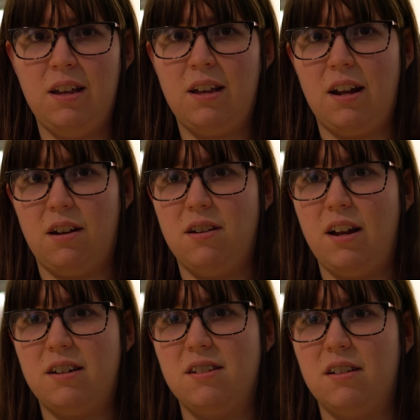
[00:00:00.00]
kind of
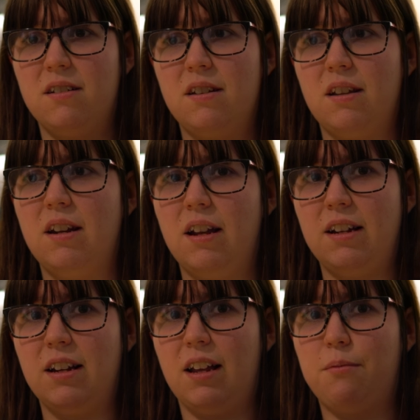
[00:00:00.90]
connection, and I
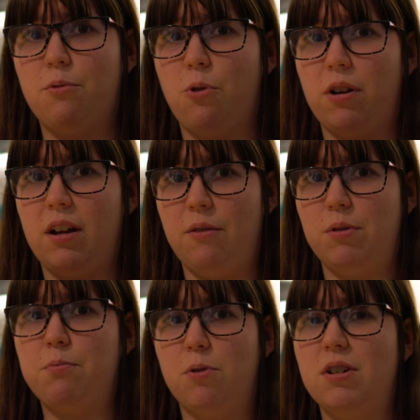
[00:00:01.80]
think like Warren kind of
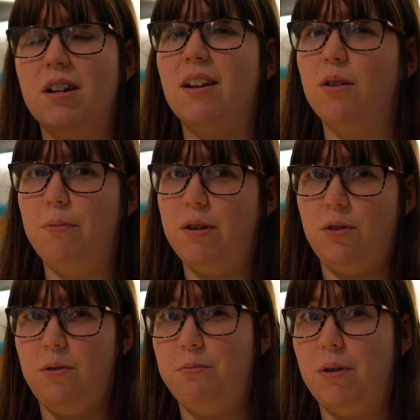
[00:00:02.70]
was pushing a little bit
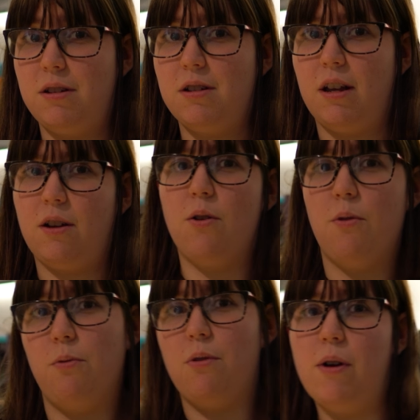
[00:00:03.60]
too much, like,
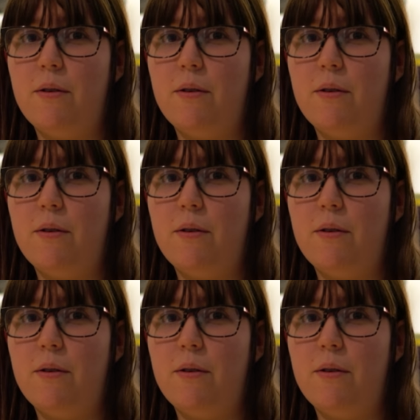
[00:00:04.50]
oh well,